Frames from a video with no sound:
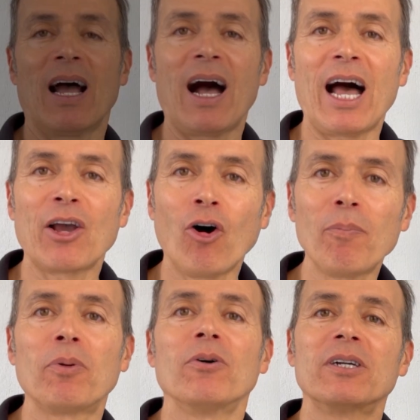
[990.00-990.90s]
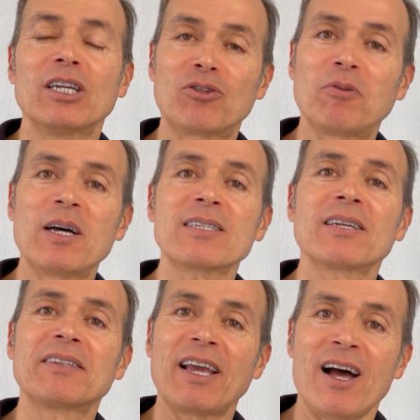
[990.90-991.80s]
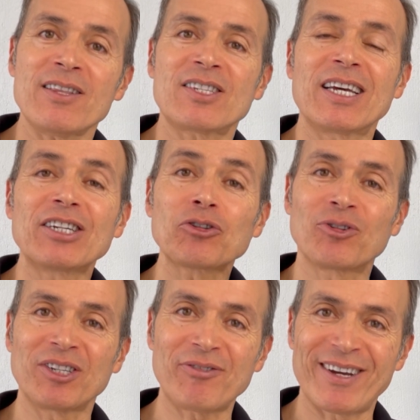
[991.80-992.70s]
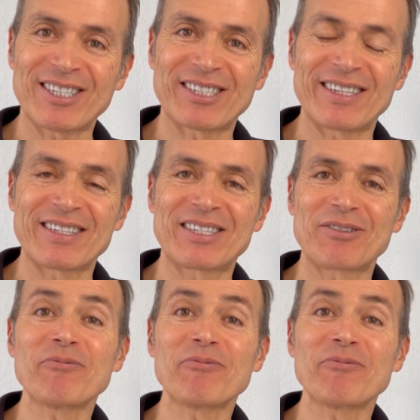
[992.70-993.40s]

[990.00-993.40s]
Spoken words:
I hope it was the answer to the questions